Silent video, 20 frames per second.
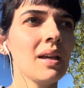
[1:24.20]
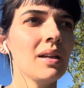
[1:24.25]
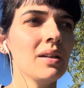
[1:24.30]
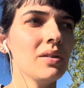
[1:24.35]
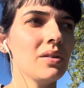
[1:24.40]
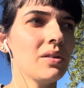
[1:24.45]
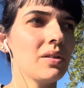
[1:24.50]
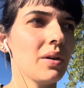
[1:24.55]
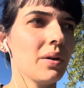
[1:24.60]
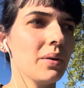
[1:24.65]

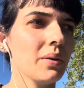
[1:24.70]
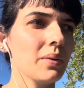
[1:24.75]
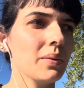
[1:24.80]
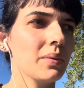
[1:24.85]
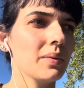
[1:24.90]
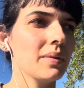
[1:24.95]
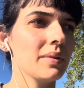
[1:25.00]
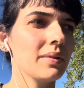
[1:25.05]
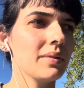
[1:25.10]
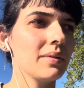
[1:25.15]

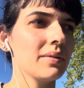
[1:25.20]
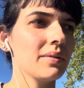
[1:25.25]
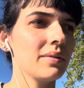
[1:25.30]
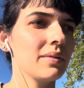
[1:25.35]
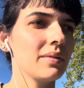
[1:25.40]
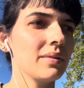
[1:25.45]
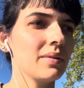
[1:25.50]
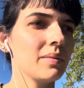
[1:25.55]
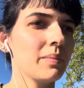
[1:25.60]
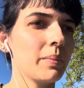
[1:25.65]
So
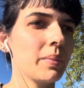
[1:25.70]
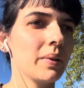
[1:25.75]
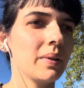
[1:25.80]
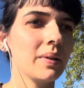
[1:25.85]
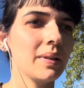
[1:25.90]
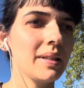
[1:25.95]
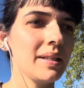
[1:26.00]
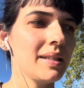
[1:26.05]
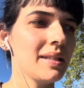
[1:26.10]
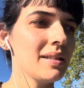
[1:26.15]

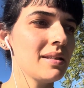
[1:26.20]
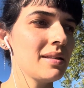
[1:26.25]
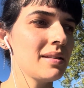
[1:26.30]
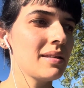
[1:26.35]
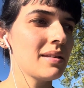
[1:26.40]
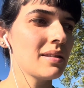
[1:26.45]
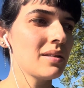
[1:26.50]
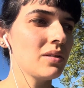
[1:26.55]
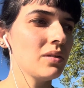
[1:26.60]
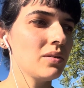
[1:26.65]

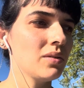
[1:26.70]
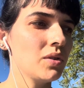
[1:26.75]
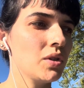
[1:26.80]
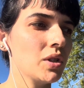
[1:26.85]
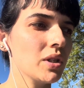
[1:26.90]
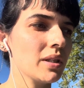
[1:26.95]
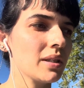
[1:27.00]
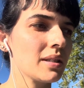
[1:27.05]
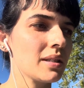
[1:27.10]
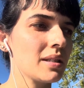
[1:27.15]
please
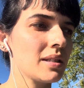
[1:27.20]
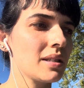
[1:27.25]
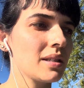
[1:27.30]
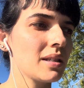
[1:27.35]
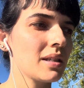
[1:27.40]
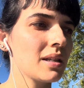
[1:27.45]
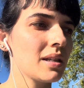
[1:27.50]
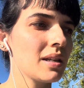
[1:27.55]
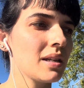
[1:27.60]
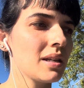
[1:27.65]
just
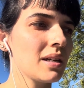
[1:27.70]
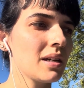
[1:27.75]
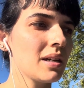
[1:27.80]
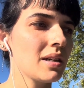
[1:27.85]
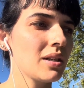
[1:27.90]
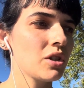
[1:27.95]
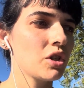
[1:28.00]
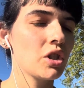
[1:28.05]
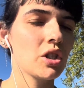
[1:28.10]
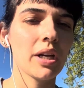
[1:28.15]

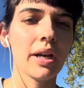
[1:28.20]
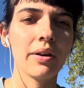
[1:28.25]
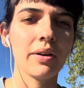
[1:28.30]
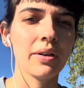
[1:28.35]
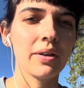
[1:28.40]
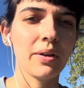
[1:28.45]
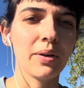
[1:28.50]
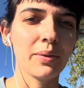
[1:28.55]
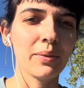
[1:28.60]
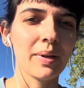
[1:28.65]
share
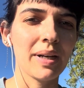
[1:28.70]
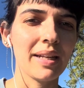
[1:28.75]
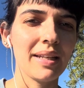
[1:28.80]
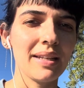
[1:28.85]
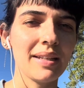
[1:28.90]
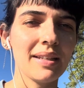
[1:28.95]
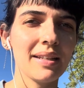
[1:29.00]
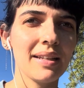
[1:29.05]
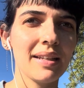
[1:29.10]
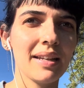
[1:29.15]
it
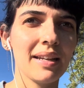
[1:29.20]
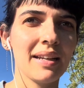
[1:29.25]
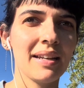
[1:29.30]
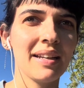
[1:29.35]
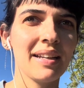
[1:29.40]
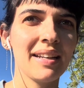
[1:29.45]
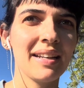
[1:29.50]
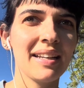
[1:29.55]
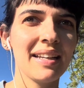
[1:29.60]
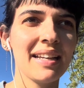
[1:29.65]
already.
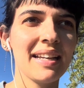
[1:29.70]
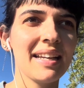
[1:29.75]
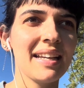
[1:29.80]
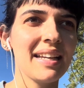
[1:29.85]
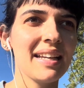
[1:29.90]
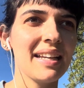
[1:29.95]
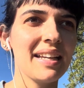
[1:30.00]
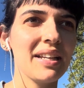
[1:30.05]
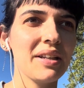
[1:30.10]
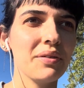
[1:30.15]

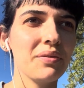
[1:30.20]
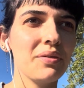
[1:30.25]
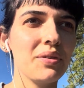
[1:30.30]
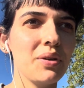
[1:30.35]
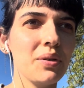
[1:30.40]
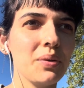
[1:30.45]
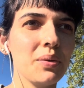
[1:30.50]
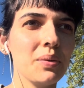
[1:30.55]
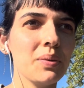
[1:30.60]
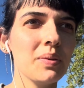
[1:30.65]
If
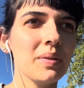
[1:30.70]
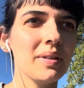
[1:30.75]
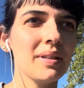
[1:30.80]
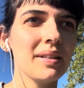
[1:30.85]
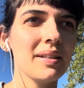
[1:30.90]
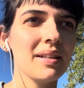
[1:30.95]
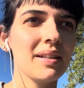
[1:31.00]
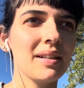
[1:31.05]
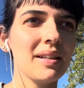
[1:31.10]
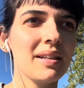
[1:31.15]
you'll
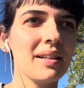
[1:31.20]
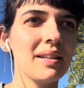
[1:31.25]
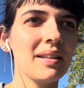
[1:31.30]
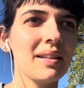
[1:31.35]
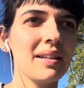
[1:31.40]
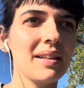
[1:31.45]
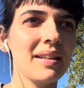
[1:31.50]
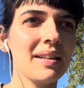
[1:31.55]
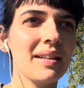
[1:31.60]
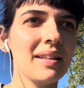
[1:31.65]

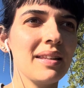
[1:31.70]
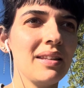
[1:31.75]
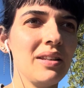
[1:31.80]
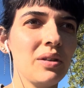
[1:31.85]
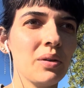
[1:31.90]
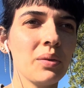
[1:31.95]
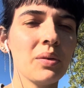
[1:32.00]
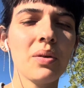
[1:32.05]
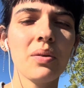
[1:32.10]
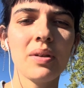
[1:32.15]

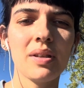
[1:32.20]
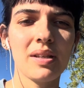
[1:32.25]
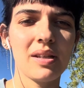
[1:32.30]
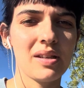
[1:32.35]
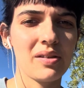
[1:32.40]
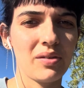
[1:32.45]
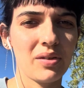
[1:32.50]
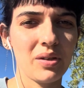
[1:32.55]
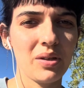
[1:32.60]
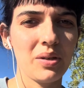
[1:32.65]
know this
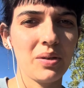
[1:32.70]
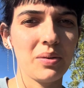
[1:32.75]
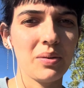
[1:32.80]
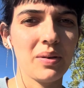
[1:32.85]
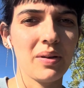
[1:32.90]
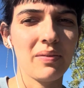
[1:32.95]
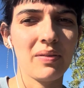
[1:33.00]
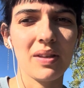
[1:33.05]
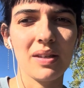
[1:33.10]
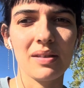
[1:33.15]
is for you
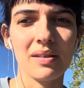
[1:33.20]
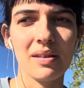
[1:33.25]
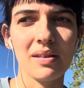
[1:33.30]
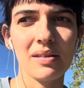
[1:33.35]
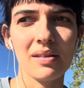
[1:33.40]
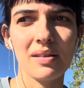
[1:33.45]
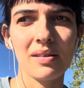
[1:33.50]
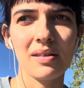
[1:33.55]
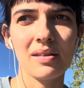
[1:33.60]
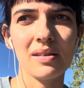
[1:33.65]
if this
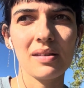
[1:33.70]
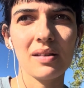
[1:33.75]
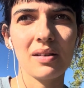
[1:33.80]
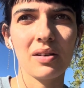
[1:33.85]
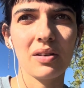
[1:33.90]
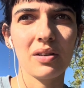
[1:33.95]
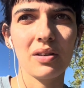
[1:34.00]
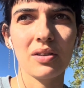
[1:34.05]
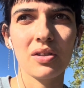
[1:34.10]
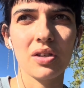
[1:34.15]
is
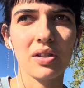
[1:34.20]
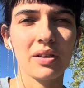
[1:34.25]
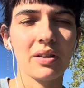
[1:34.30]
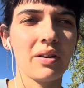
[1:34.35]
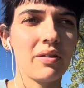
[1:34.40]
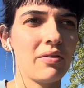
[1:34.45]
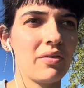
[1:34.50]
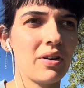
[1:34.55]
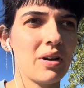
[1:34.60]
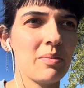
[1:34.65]
just
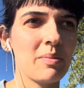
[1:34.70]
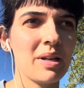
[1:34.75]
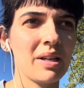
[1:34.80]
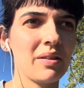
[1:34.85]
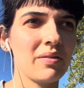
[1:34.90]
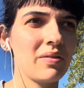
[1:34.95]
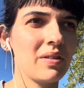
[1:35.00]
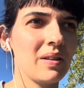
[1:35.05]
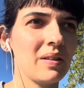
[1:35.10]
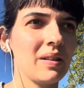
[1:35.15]
confirming
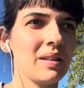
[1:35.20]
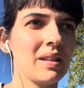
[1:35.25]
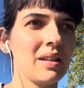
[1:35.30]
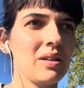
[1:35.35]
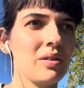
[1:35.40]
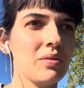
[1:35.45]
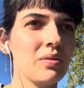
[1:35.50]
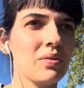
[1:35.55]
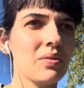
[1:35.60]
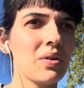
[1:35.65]
a feeling that
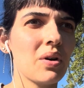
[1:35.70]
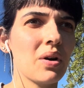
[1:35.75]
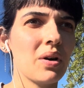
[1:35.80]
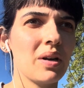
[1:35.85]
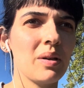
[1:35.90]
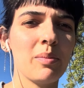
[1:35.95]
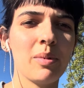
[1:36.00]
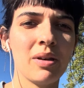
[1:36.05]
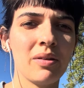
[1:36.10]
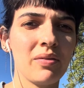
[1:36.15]
you've
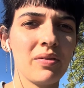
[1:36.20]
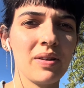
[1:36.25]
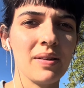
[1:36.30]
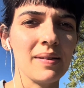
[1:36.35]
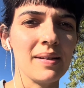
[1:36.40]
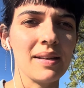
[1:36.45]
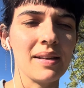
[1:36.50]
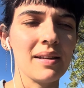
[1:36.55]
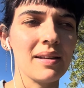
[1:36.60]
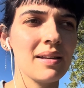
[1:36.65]
already been
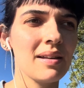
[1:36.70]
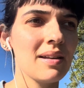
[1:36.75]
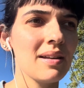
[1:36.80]
feeling.